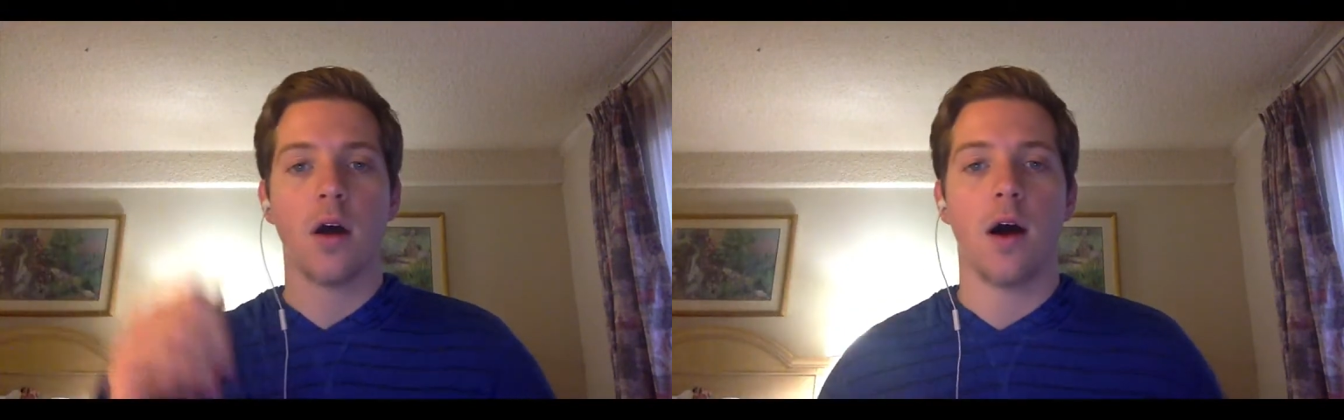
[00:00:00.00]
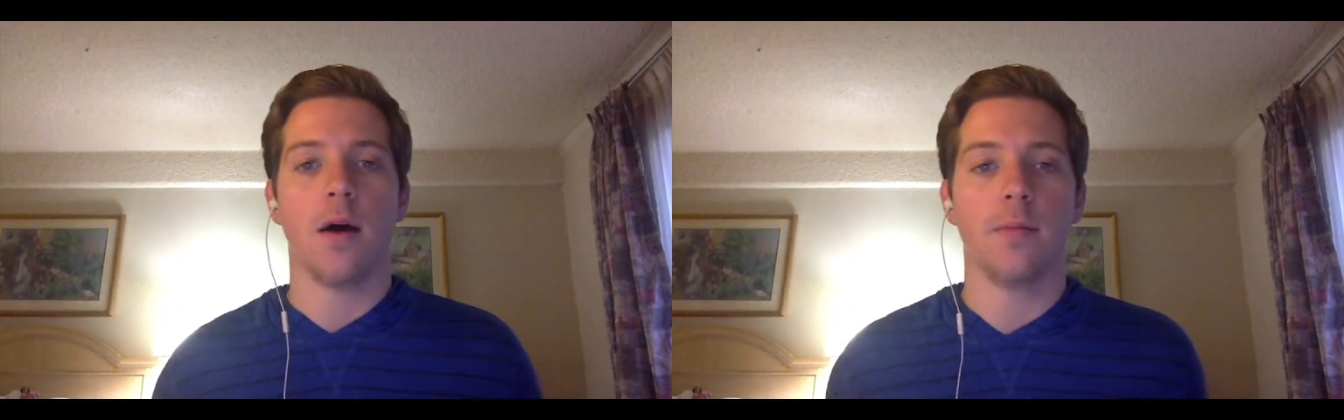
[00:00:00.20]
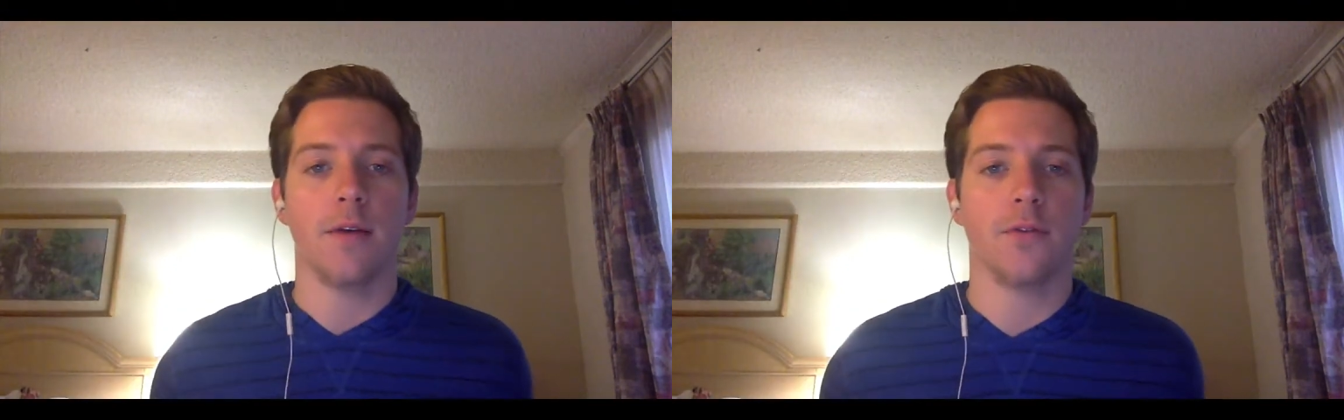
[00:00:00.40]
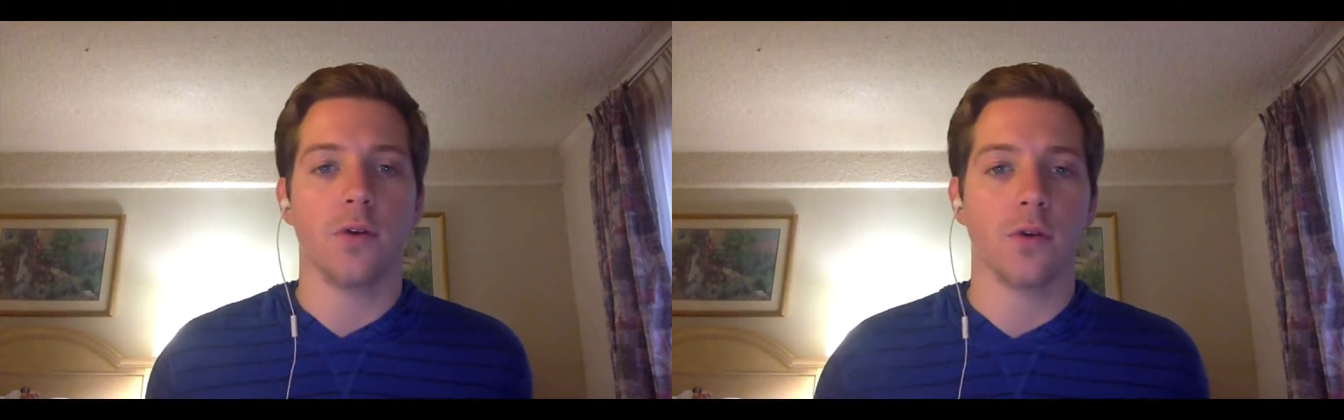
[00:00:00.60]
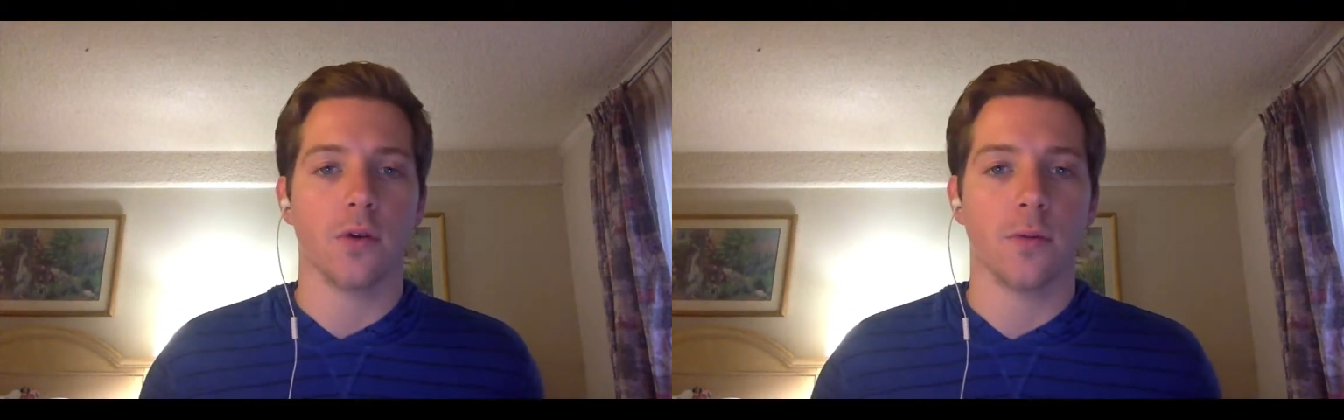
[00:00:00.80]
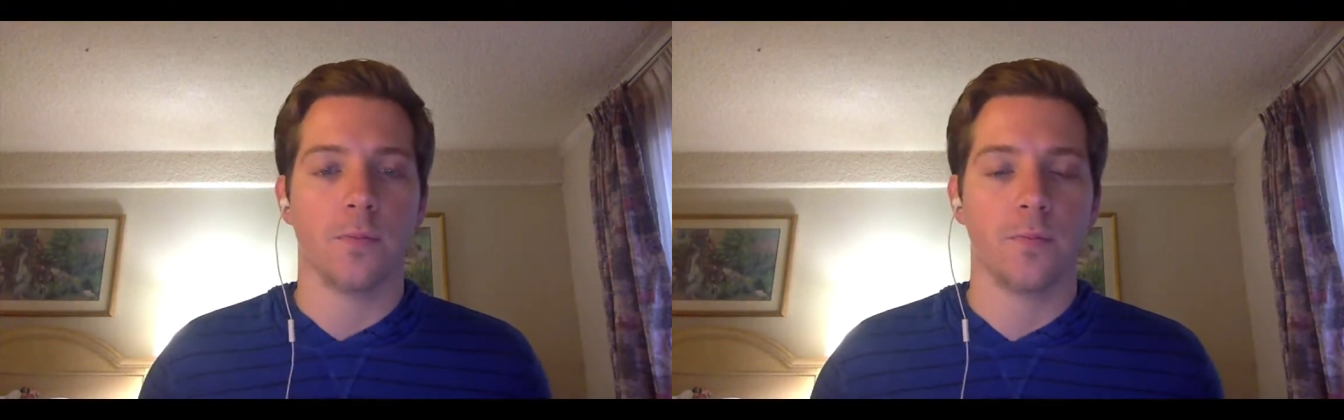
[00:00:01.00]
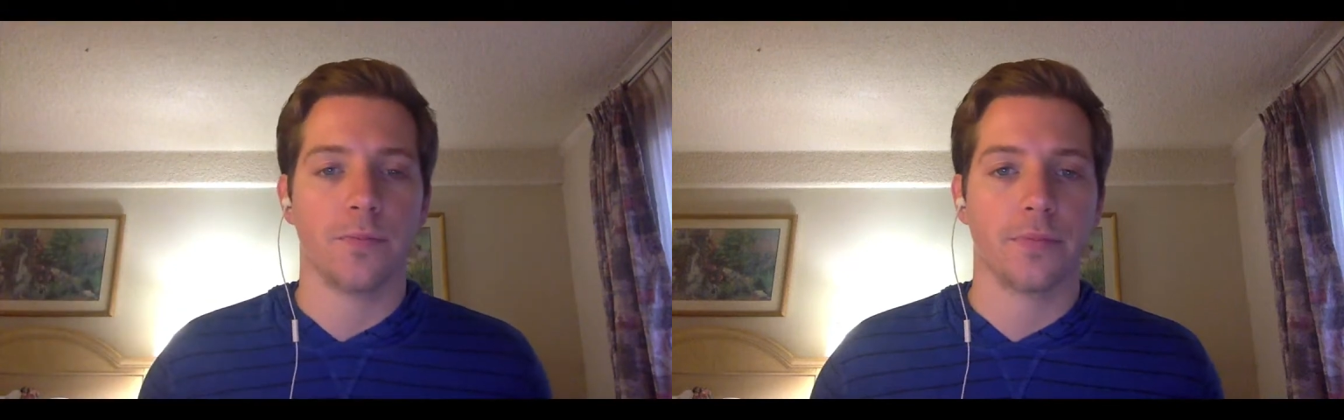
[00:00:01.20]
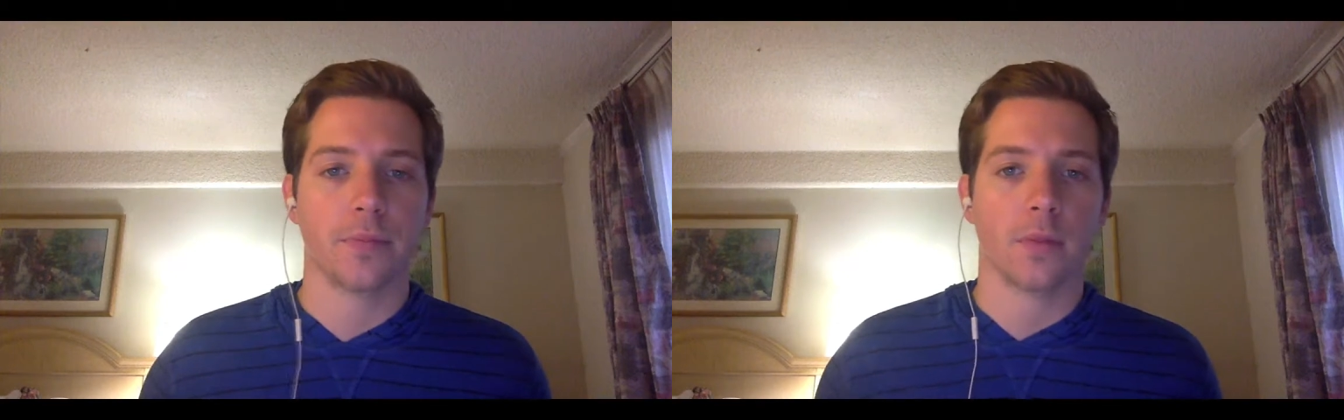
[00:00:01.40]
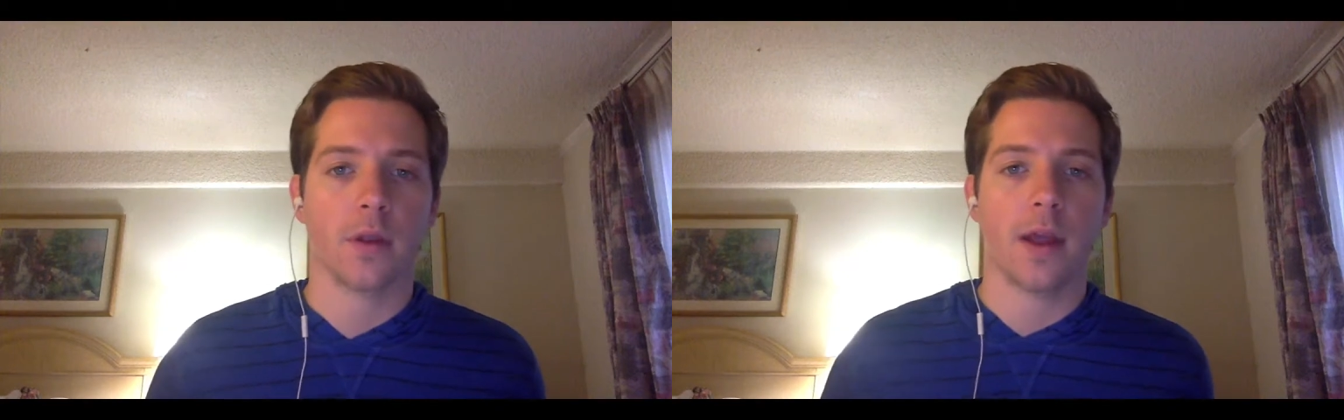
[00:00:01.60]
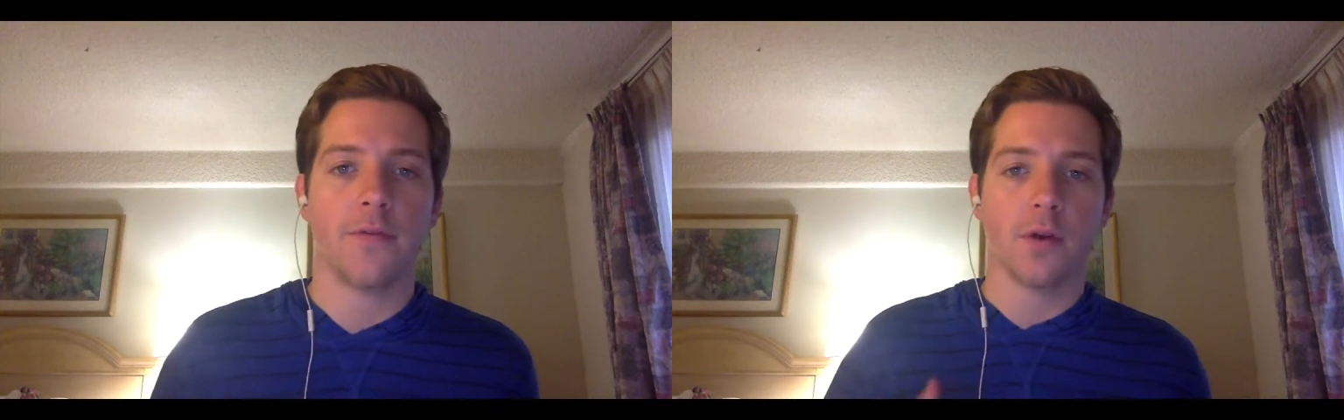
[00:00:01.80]
Um, if your
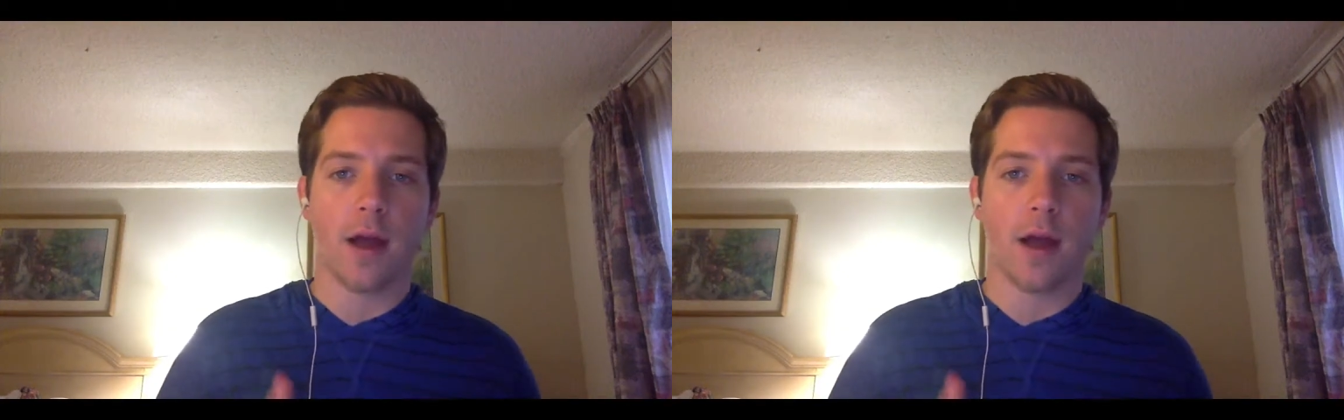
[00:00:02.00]
if your